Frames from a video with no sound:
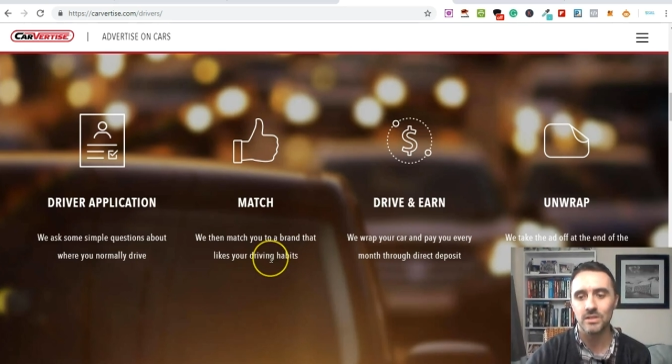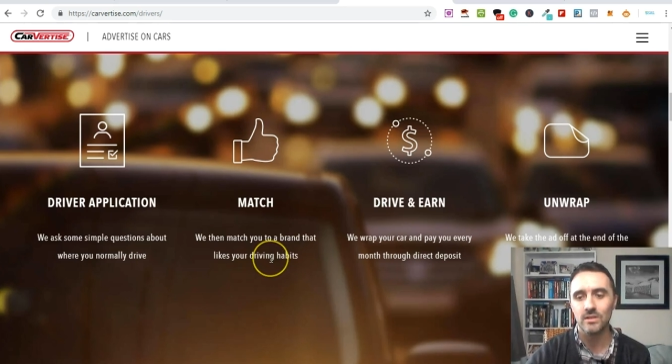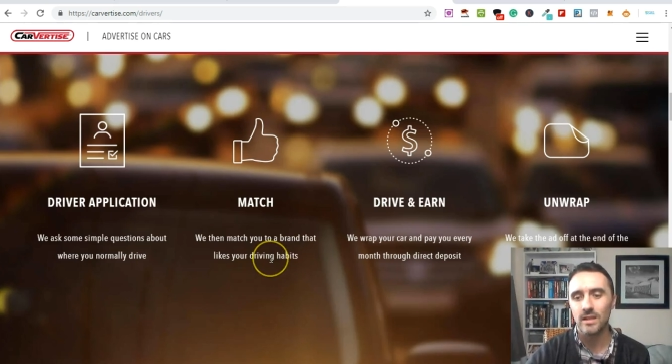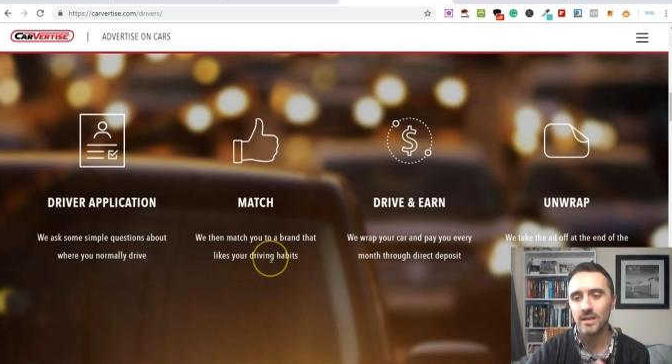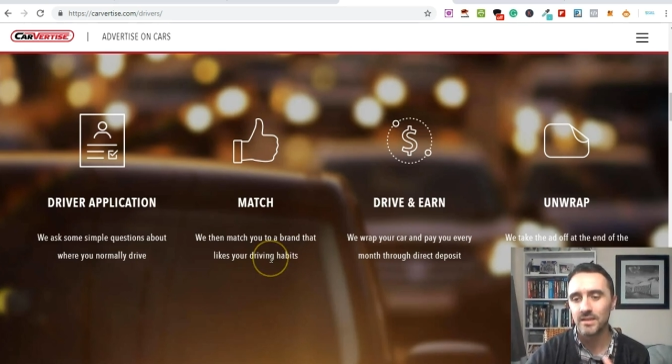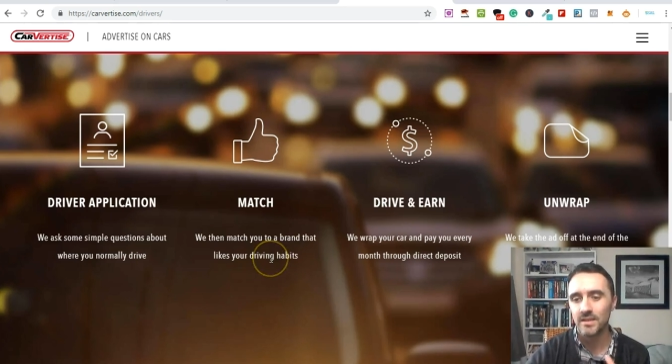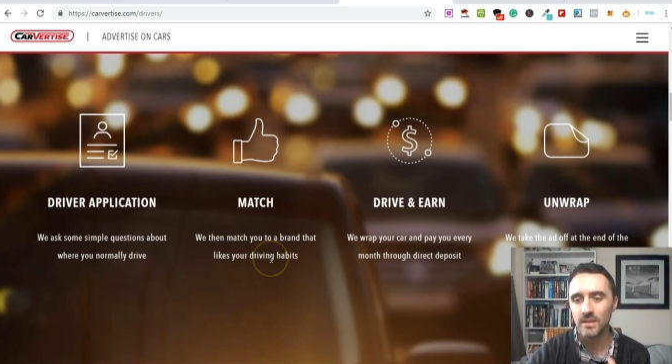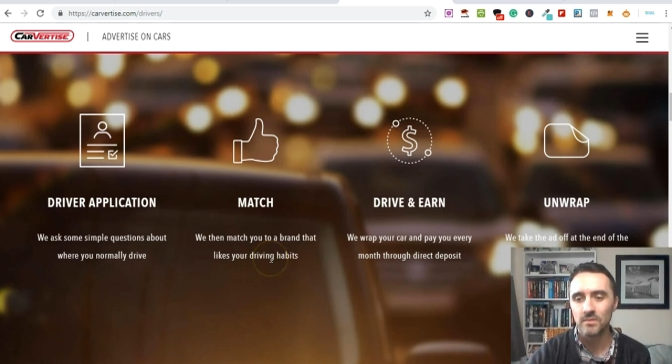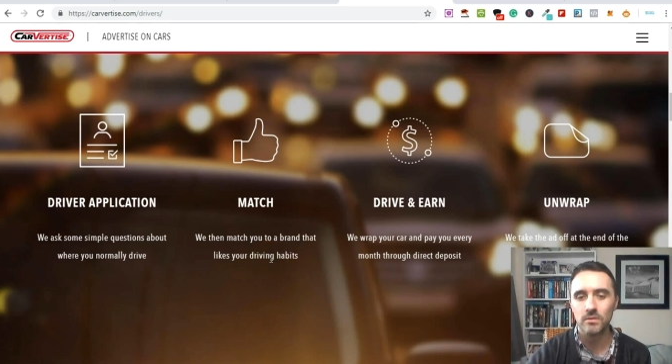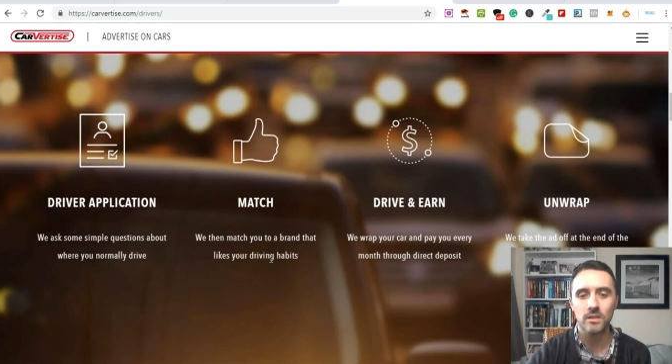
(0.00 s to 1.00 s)
So like I said,
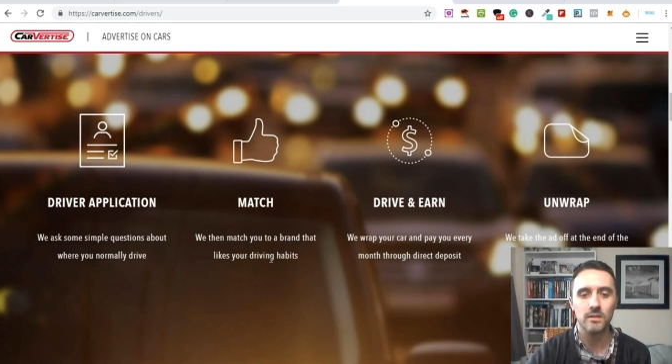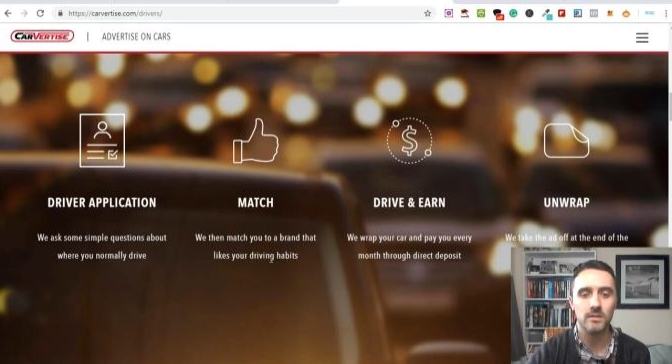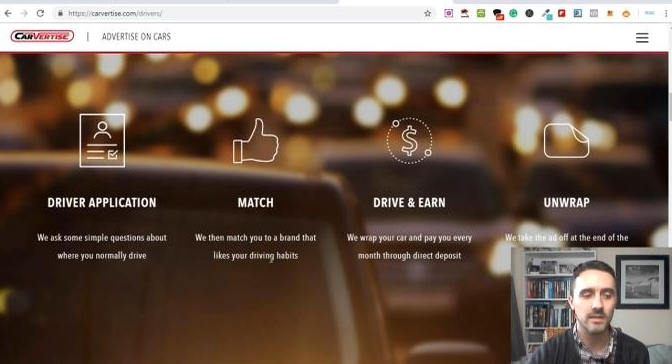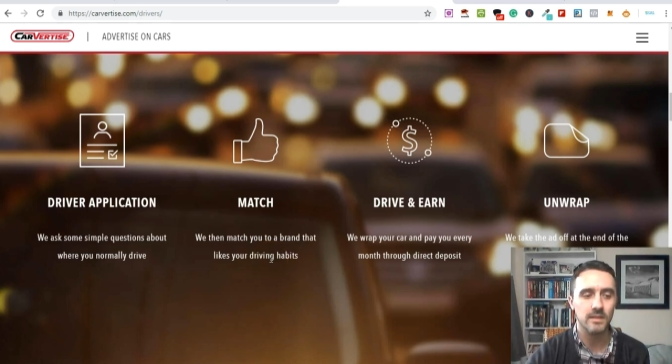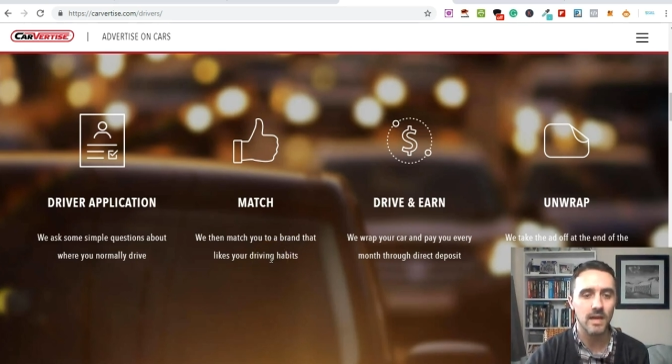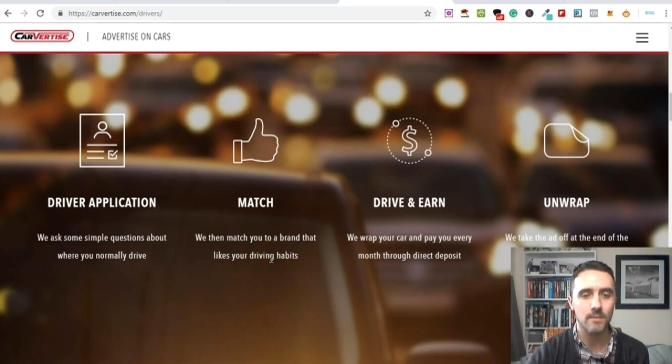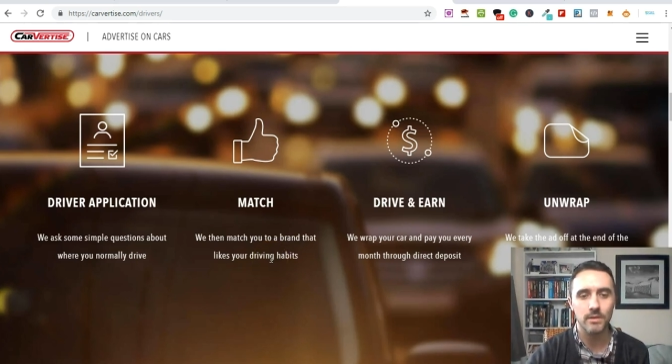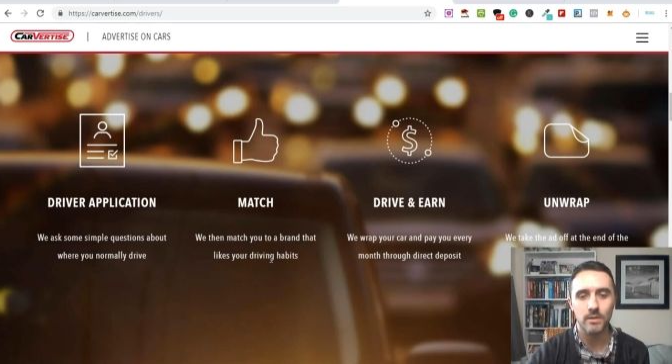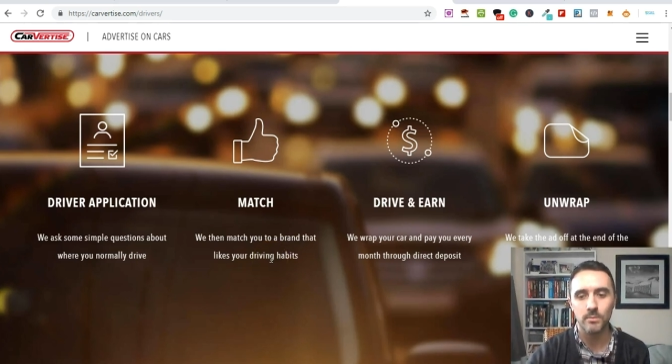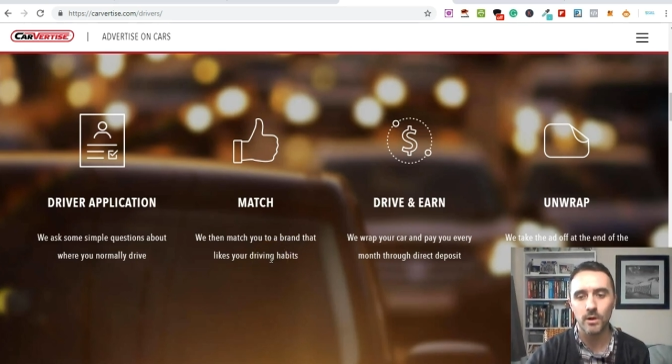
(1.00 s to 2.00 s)
this will
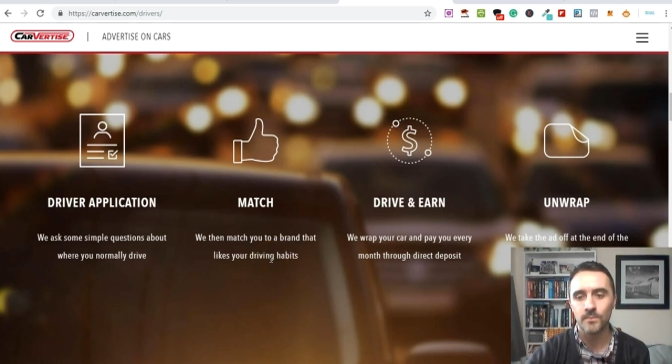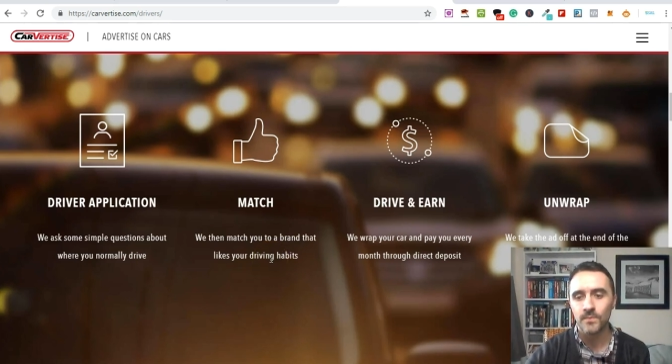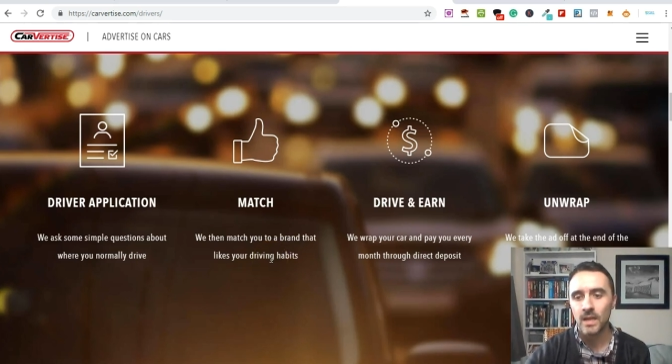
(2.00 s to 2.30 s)
determine upon